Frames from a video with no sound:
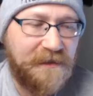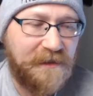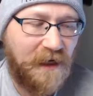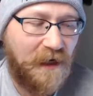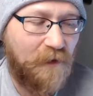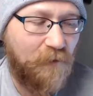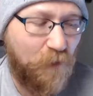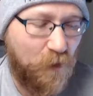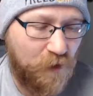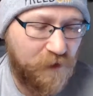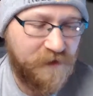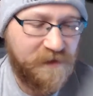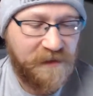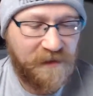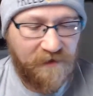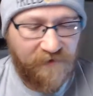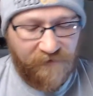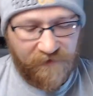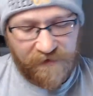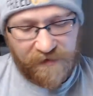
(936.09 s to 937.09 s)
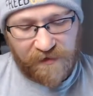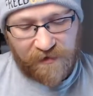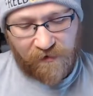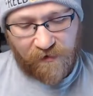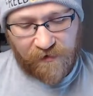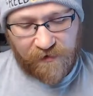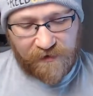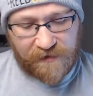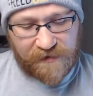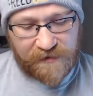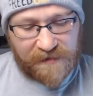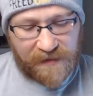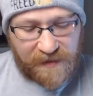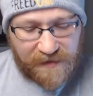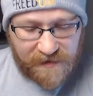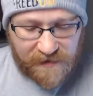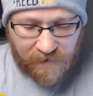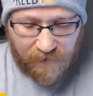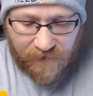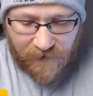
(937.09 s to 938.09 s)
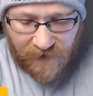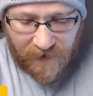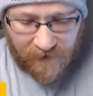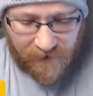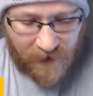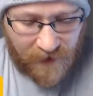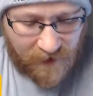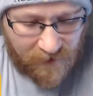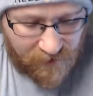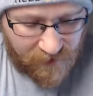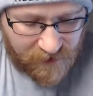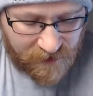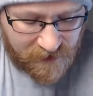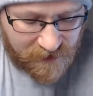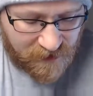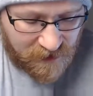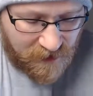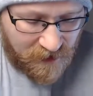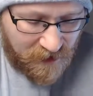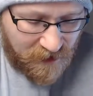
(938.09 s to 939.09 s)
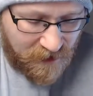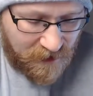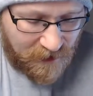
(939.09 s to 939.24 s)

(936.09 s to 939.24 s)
Tom Woods even started to say something like this,